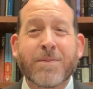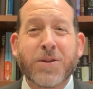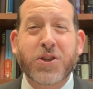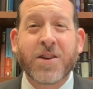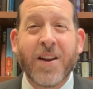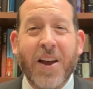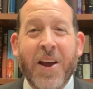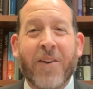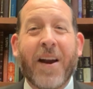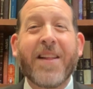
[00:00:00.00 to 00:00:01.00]
mission,
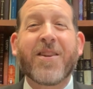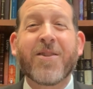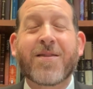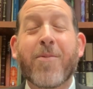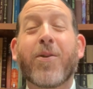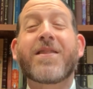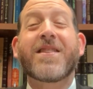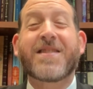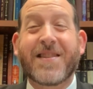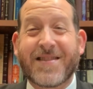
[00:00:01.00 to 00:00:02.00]
ready to go to Rebbe, what
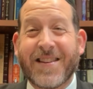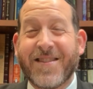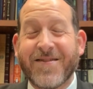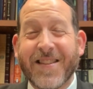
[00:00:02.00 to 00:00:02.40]
does he see?